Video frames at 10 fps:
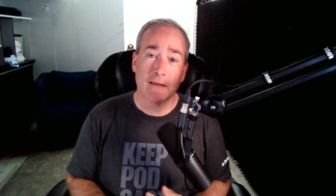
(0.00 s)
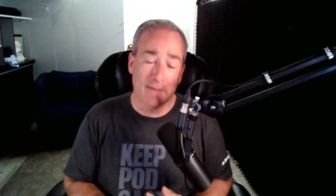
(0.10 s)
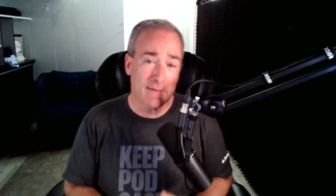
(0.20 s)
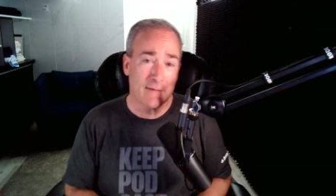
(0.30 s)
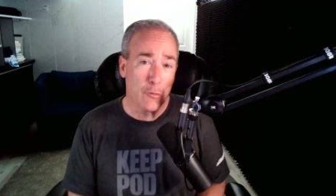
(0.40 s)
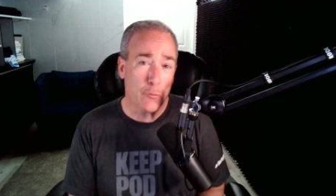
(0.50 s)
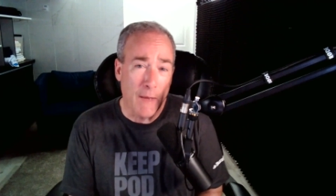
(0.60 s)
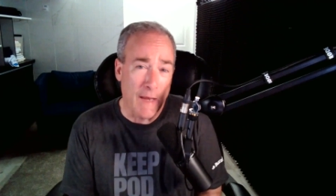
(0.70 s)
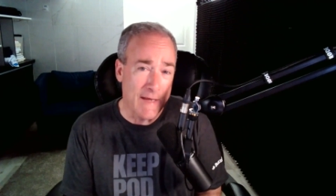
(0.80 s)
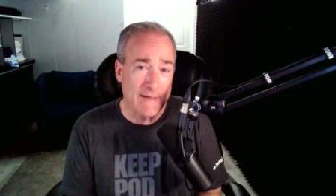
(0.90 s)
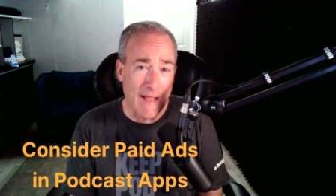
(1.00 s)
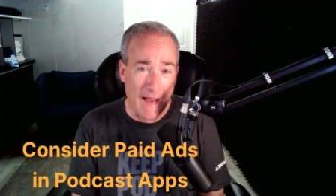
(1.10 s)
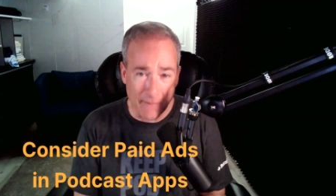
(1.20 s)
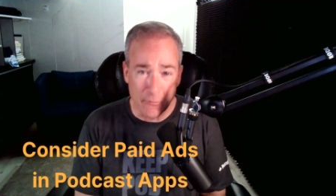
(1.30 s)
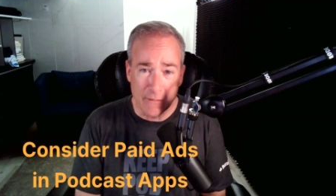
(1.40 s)
Consider paid
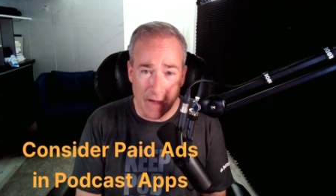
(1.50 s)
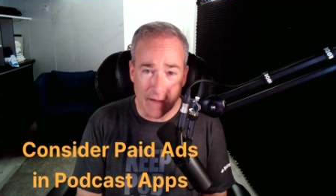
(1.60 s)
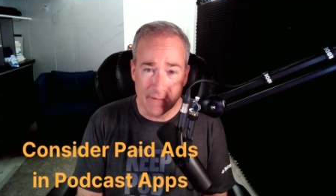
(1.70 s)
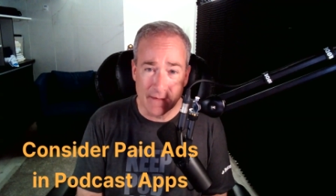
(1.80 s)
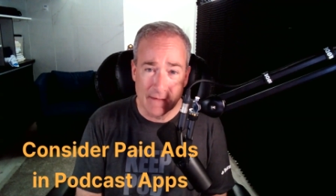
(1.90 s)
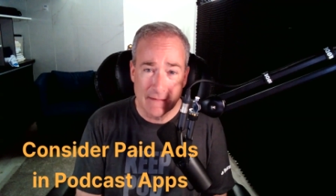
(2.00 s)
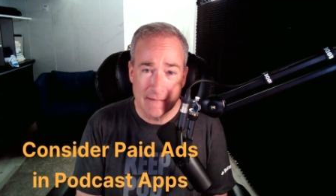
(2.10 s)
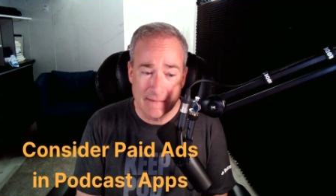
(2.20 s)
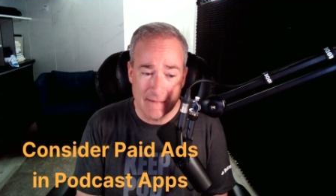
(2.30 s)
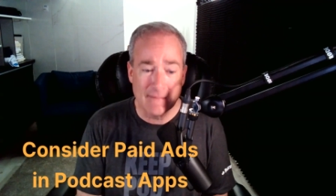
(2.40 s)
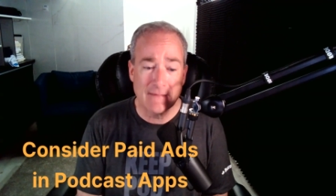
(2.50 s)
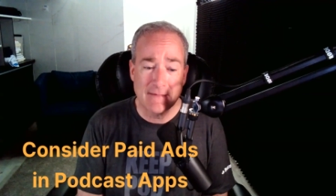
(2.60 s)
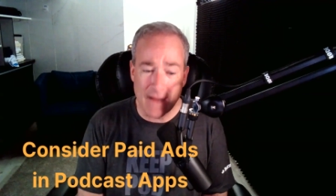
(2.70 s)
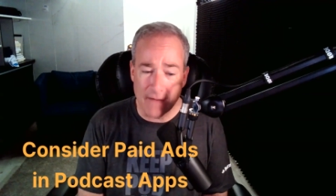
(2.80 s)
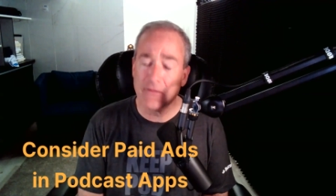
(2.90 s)
advertising. This
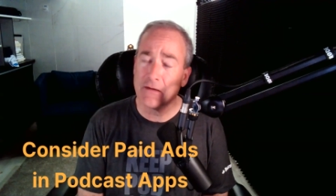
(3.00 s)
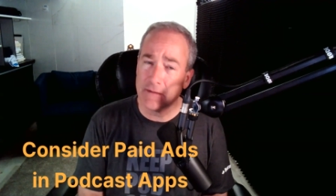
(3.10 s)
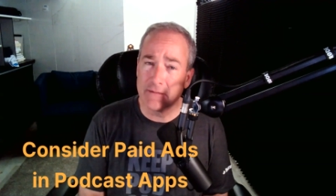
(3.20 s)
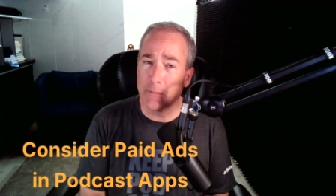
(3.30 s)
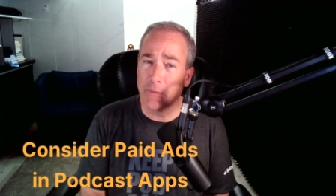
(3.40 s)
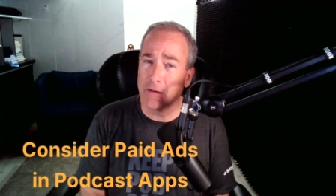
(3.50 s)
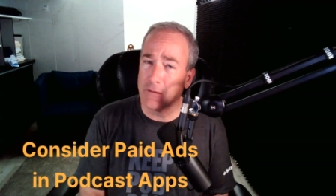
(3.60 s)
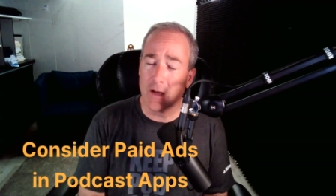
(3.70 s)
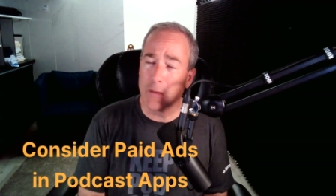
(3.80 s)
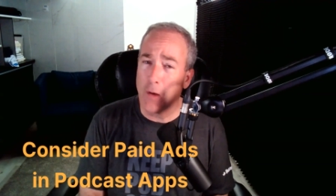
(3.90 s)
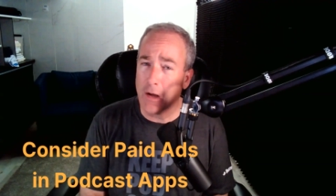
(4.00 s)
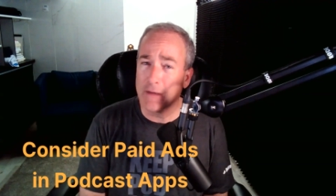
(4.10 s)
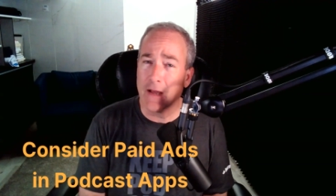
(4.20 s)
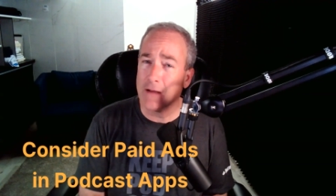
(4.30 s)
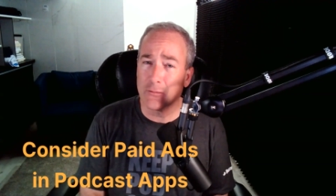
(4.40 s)
is definitely something a lot of
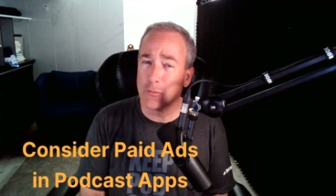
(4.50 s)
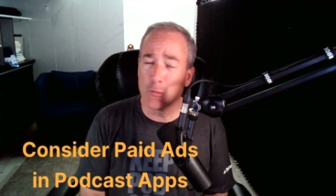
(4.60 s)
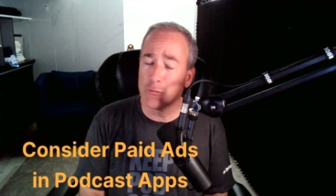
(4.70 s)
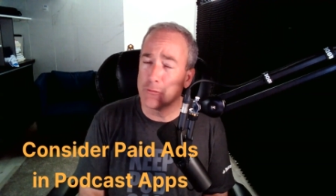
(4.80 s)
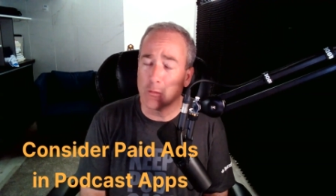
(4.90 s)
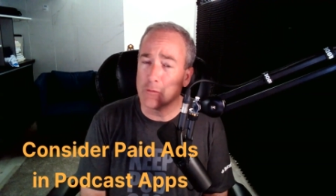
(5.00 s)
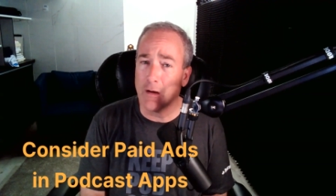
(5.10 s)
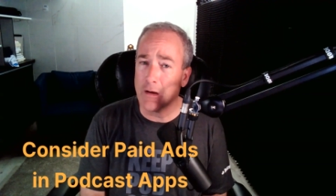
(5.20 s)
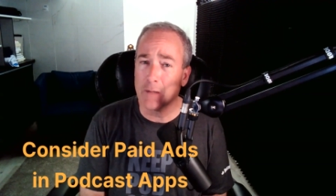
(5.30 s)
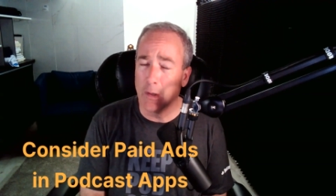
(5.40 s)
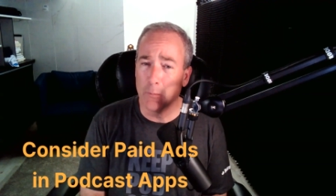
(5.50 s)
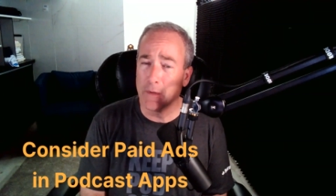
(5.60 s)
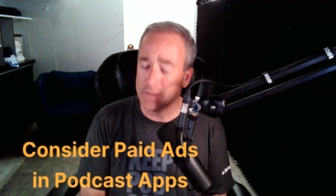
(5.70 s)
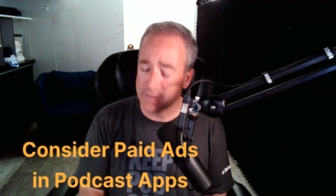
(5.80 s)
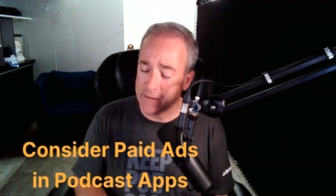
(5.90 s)
podcast gurus don't talk about
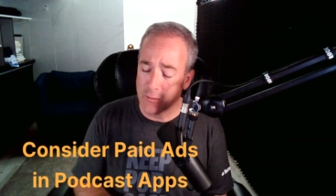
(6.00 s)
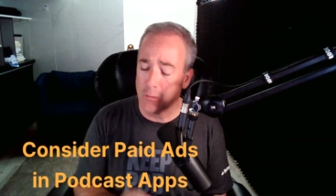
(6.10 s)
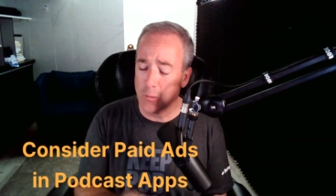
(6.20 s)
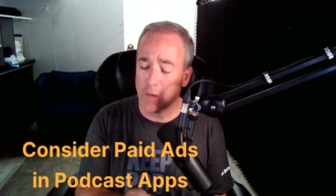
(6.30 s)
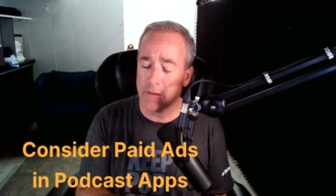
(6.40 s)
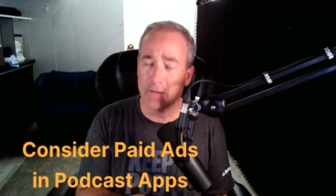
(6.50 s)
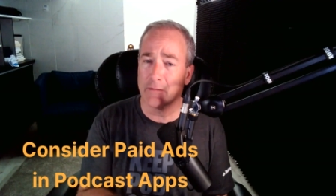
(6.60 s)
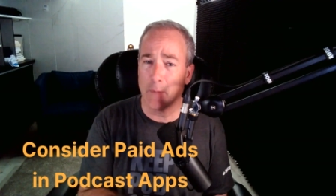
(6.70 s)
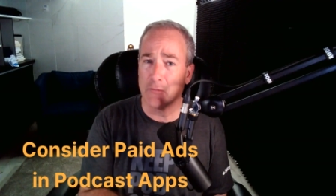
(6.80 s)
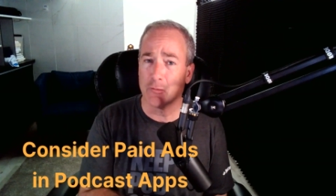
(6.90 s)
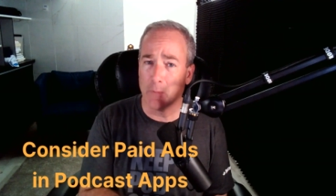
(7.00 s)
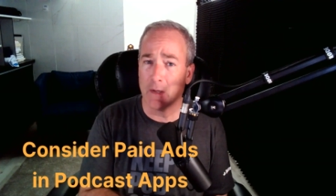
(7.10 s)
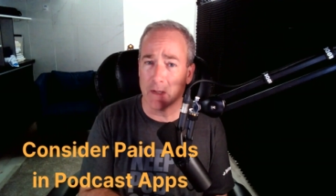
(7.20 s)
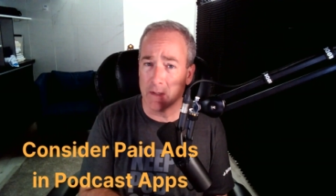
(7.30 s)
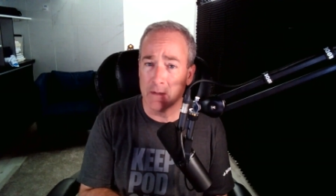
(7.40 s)
because they don't want you to spend your
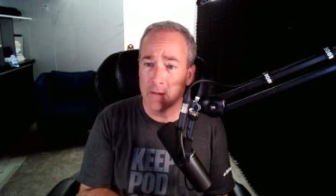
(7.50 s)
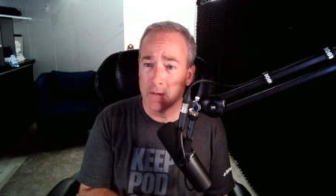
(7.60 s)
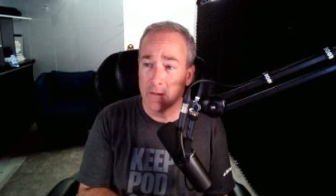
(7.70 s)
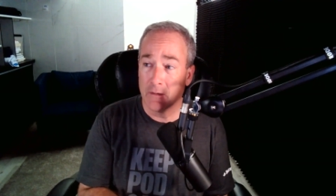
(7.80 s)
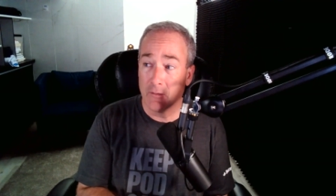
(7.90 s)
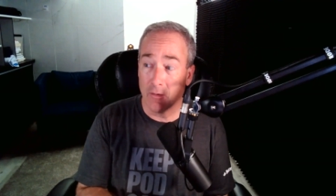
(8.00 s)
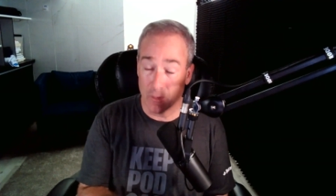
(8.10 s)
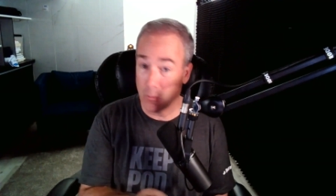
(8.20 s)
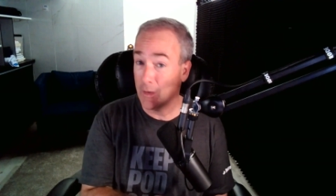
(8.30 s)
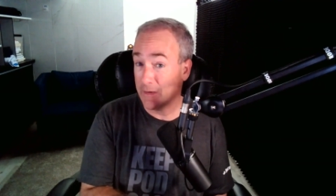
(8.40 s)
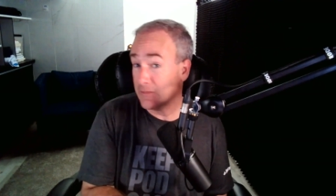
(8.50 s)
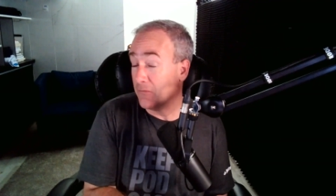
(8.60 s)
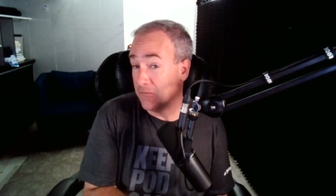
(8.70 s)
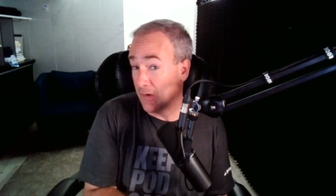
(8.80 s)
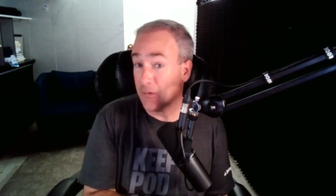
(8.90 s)
money on what is
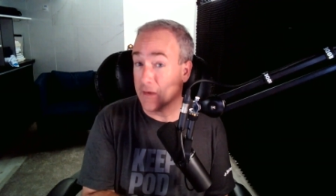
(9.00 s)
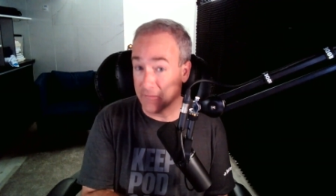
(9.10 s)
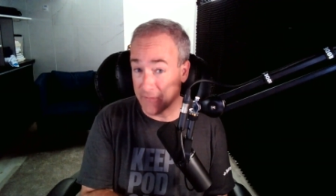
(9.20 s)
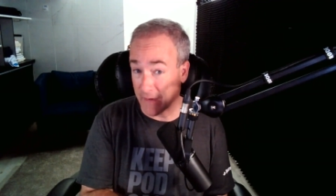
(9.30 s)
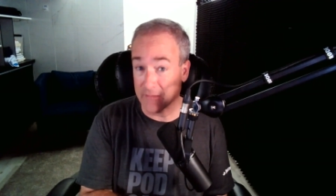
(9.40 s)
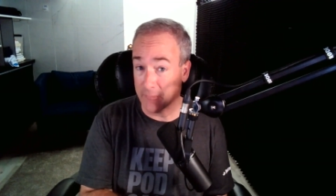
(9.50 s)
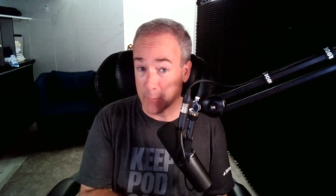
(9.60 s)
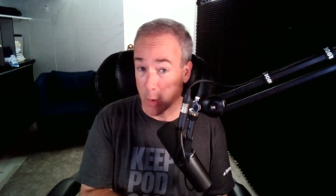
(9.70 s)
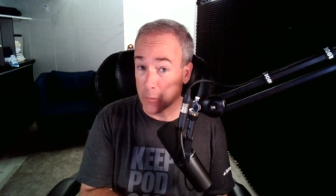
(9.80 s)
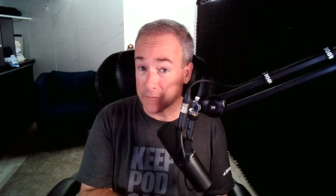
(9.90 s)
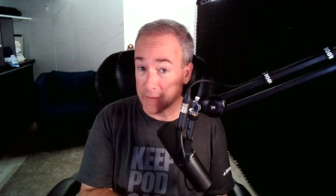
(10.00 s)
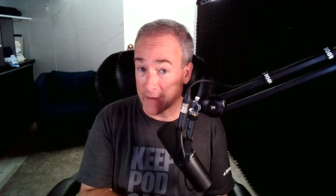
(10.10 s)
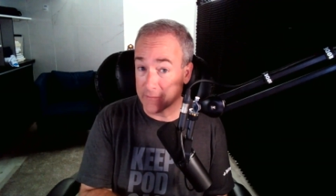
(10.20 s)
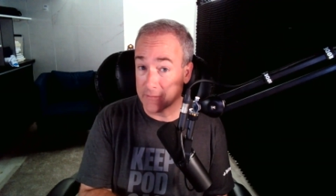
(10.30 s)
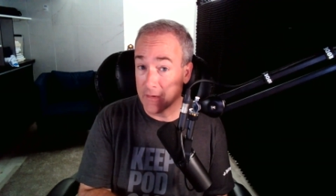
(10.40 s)
a very effective
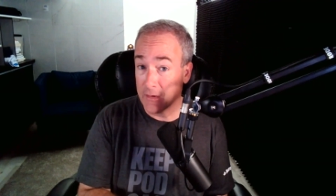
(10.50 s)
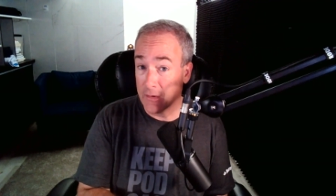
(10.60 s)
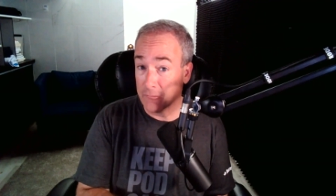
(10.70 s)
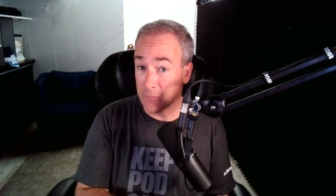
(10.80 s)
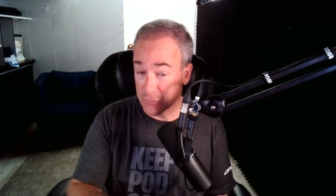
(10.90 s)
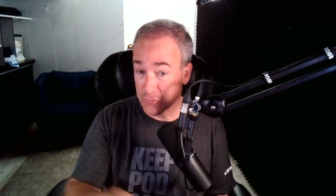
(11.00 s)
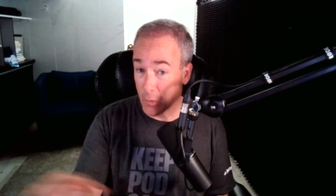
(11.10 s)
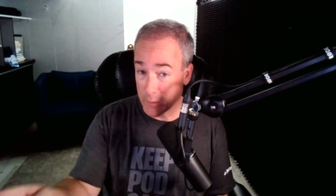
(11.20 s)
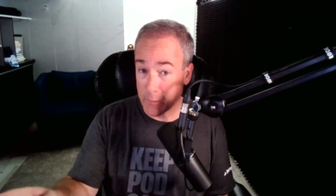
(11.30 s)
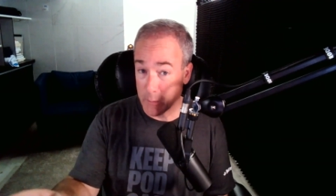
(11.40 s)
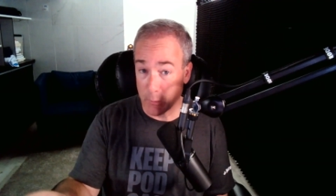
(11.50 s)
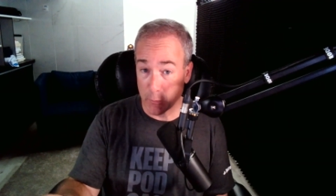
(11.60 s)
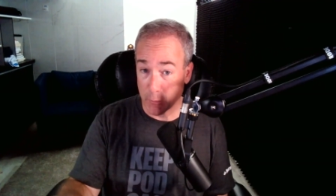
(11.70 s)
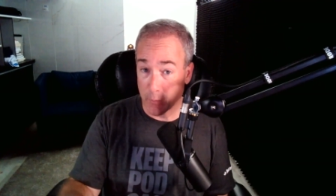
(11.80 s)
process for showing people your